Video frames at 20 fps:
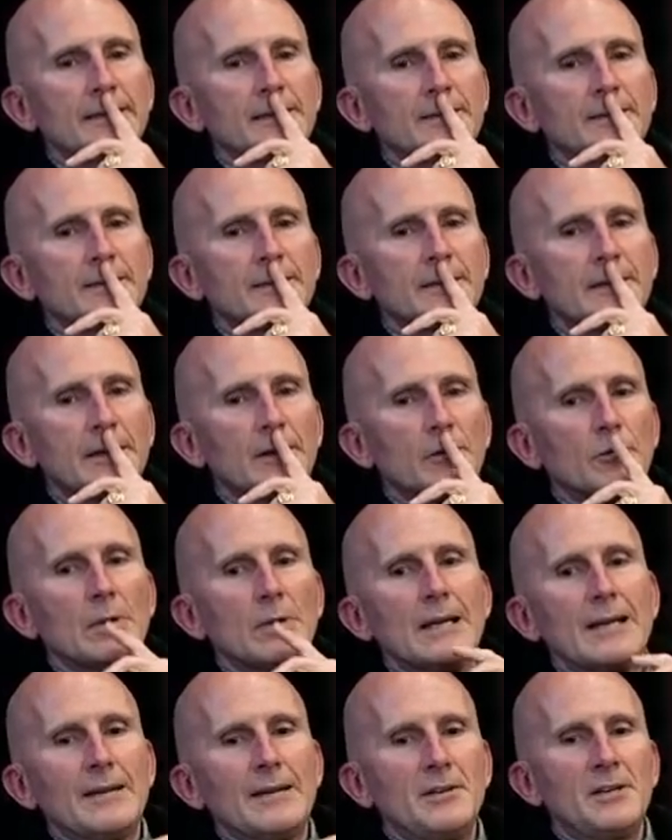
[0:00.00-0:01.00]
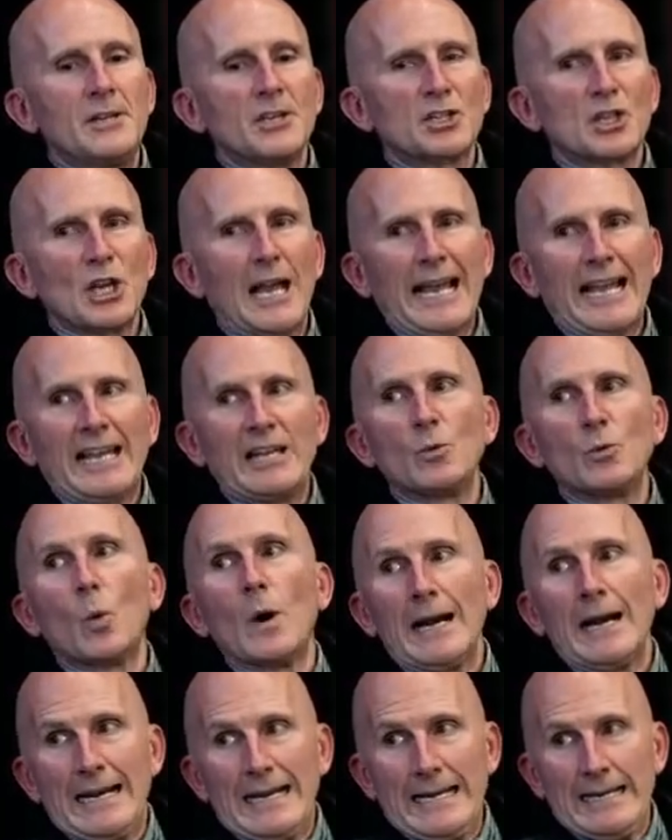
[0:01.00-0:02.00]
you know, design
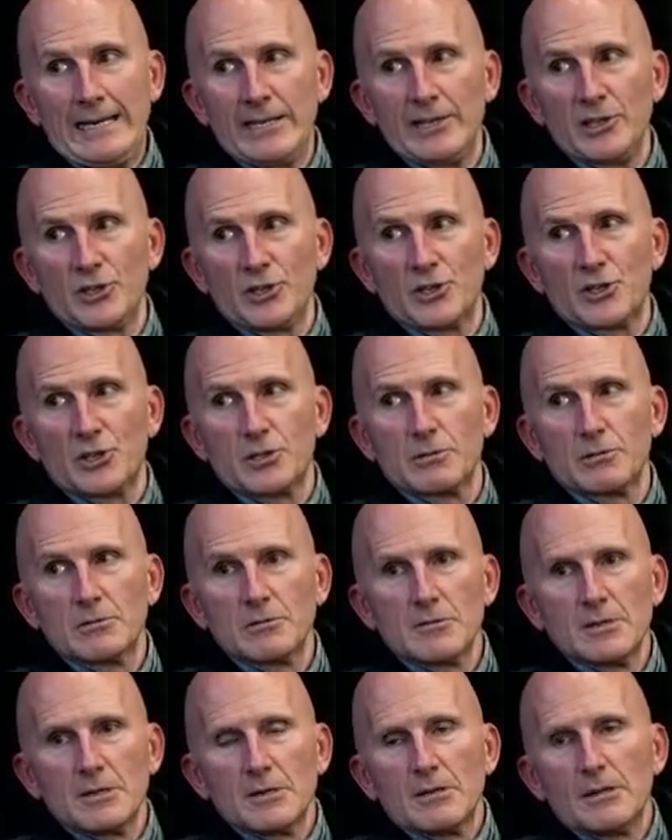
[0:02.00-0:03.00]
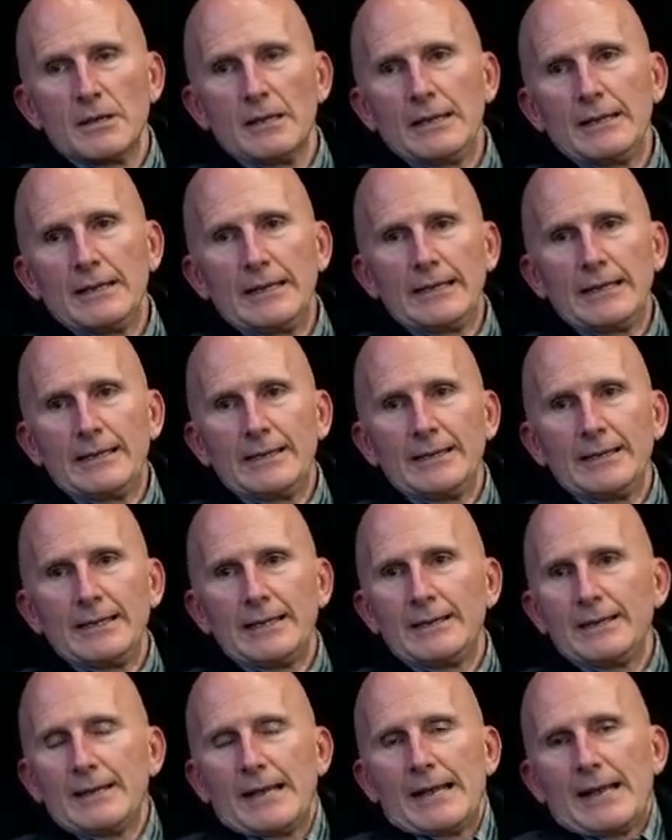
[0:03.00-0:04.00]
wise, I,
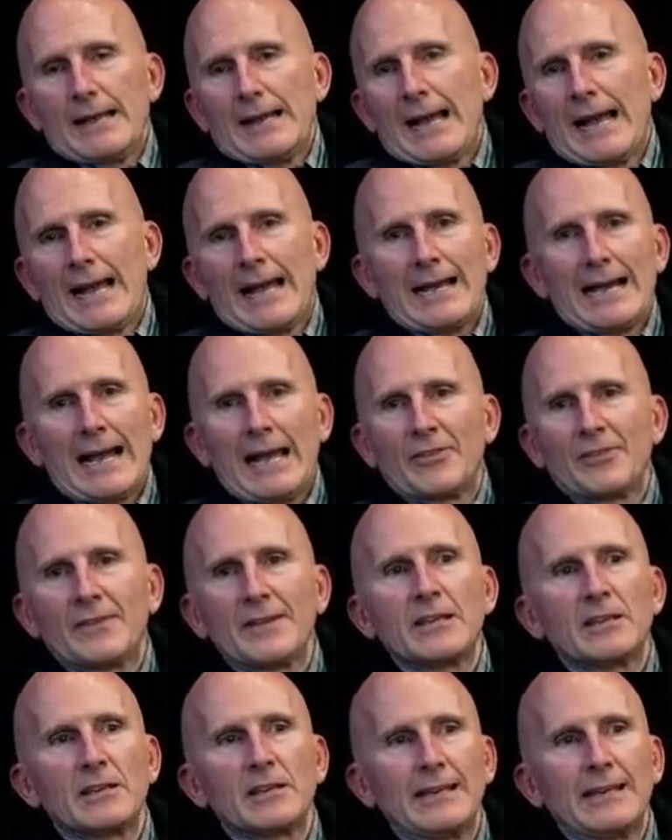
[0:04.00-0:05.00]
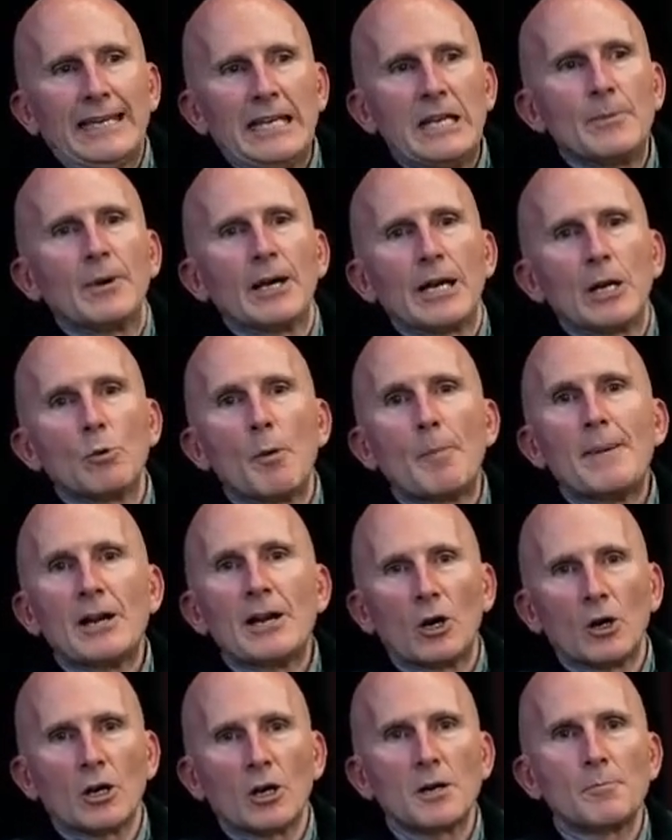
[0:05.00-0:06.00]
I think anybody would be
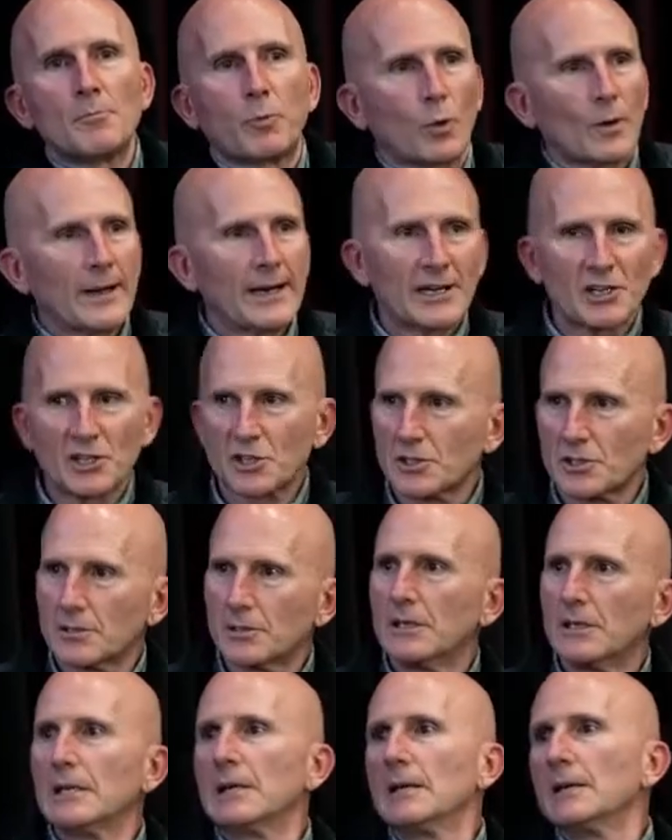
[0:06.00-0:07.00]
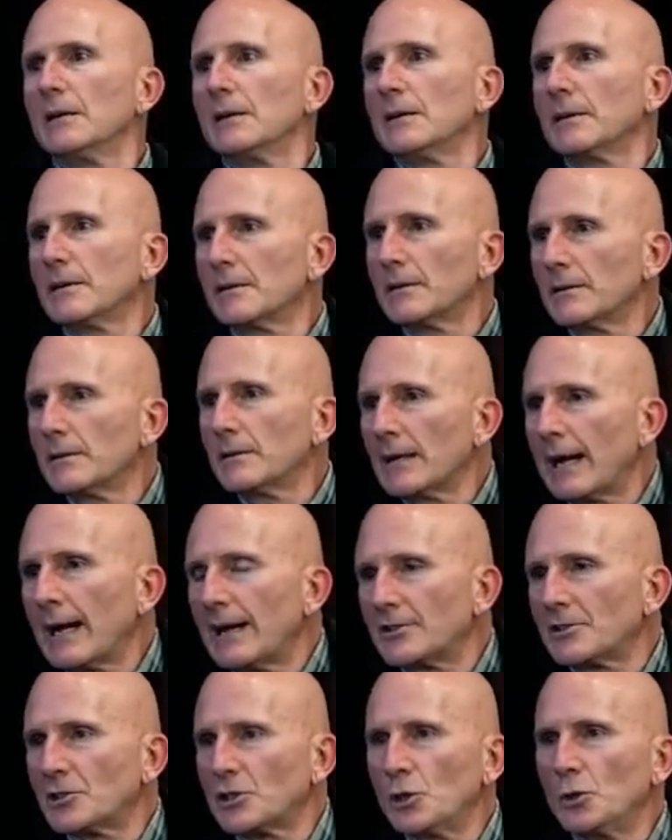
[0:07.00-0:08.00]
hard pressed
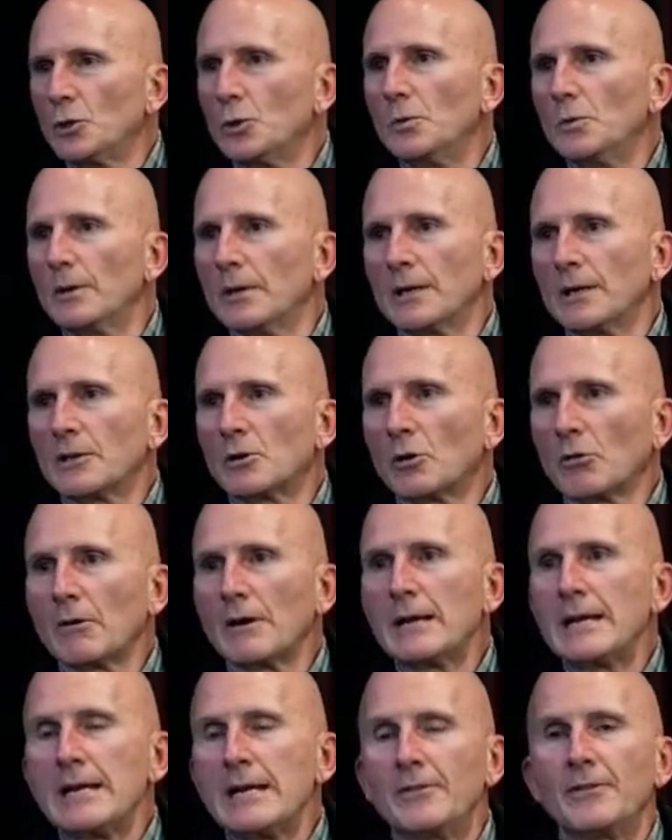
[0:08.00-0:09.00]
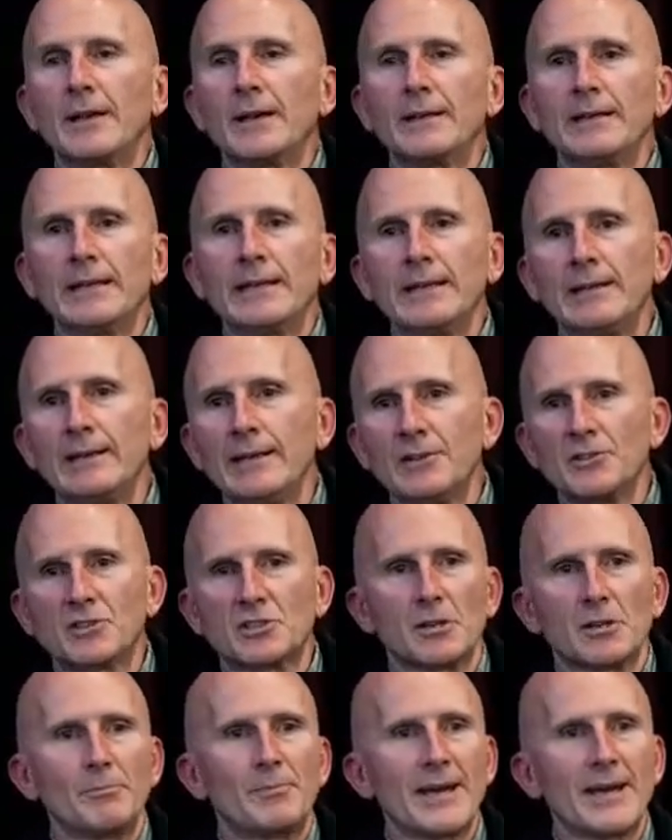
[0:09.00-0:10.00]
not to agree that it is
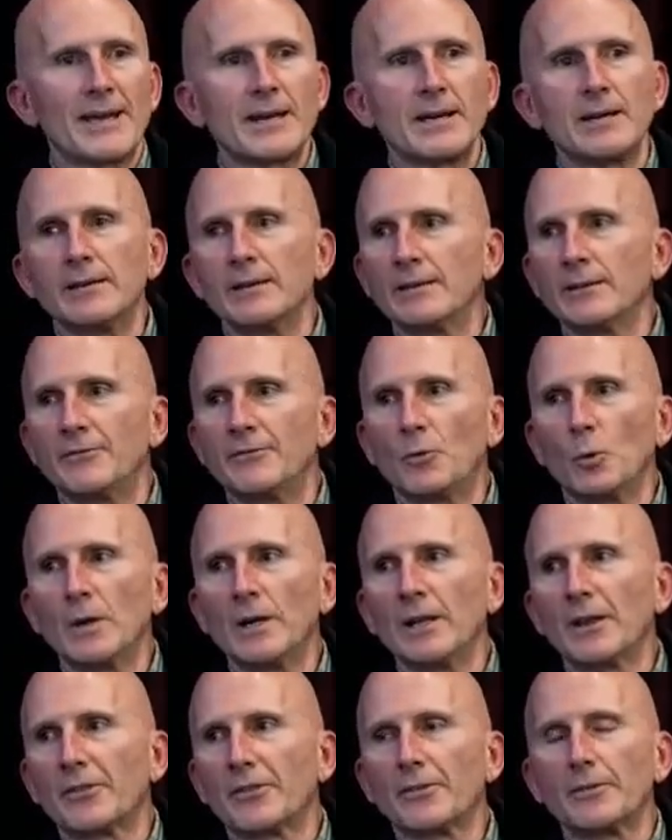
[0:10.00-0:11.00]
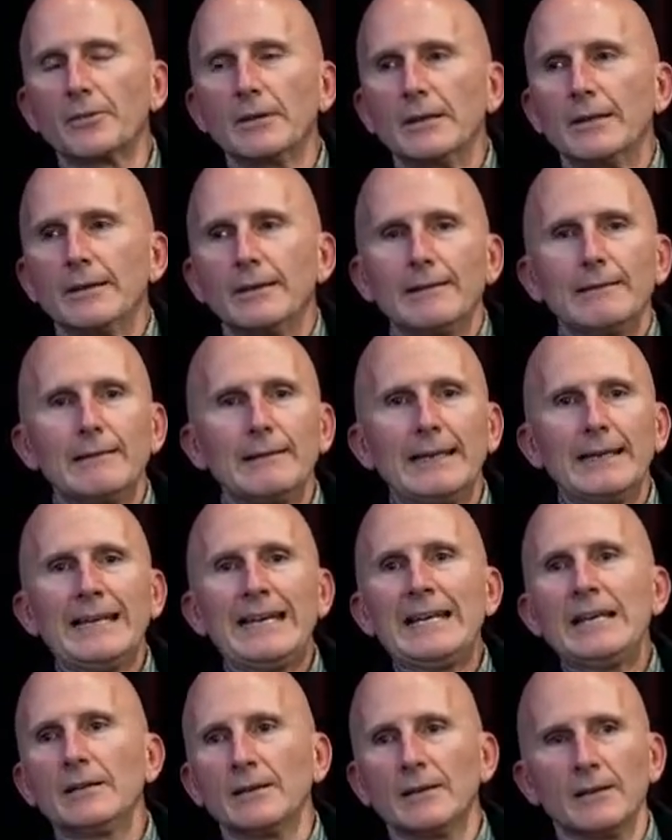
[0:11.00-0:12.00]
competitive with
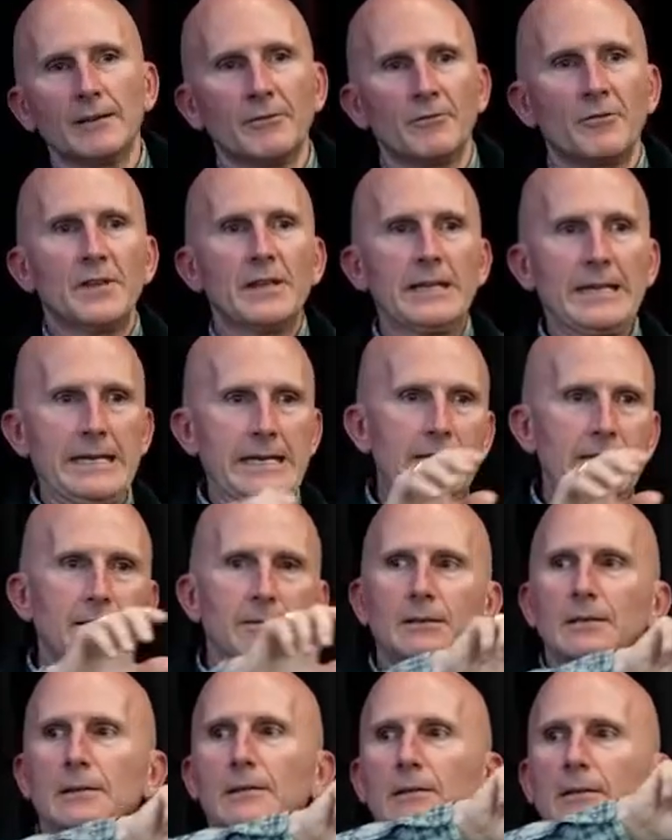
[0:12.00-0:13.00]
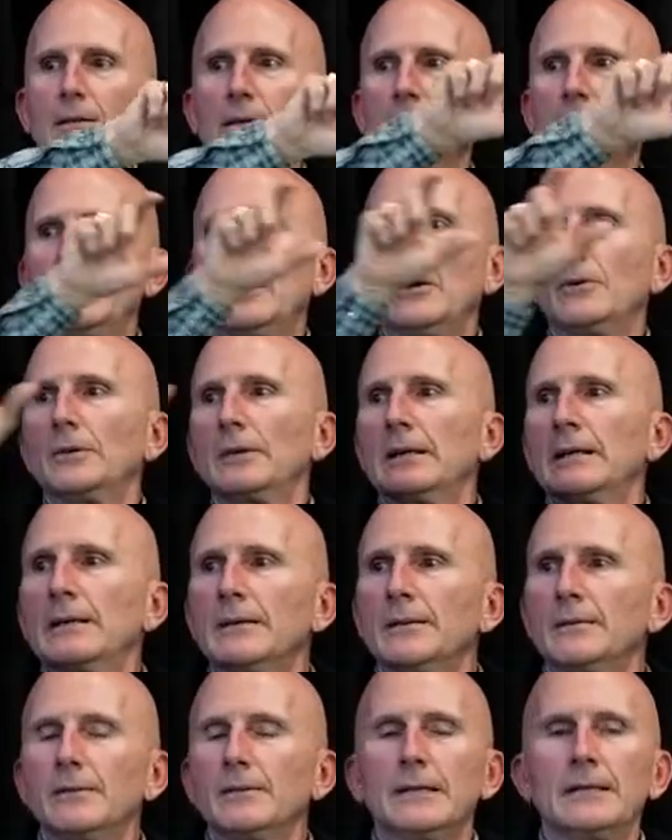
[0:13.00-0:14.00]
any of the you know,
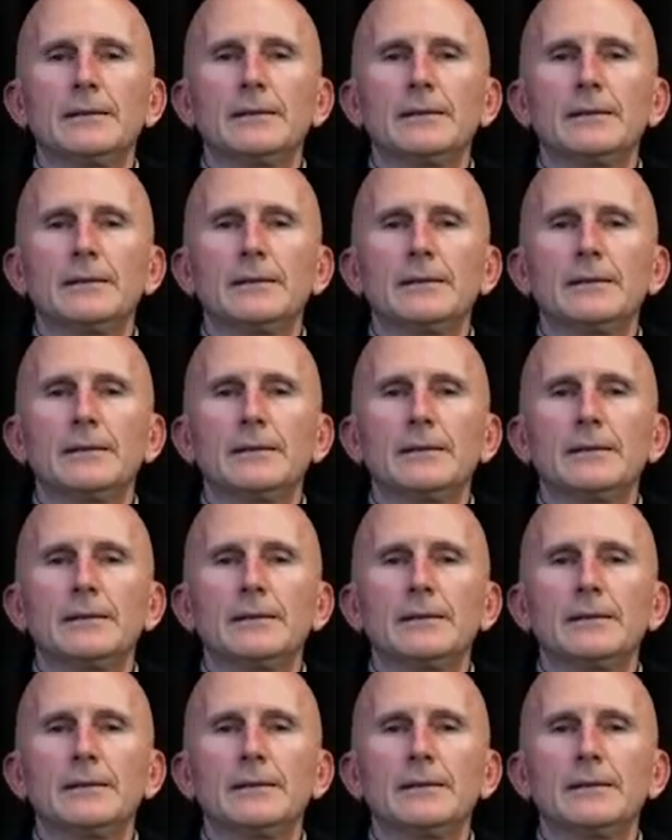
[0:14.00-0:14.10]
uh, uh,